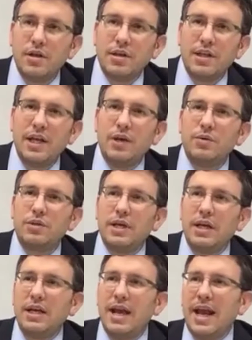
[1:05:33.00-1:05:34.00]
that he was
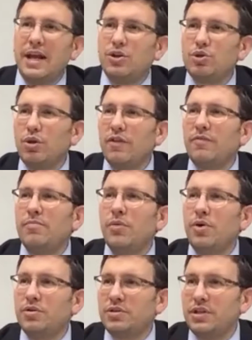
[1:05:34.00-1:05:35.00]
an angel of
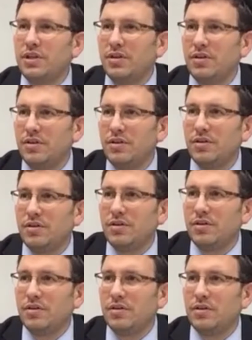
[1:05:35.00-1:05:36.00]
mercy
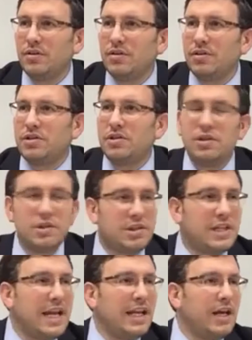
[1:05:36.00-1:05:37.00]

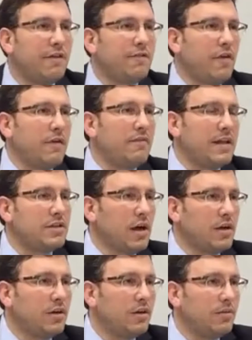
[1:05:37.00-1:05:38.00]
standing in front of that
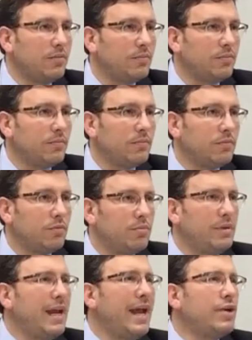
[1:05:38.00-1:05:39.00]
donkey. What
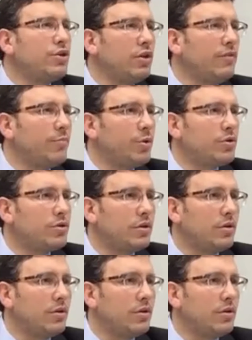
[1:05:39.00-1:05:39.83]
do you mean angel of mercy?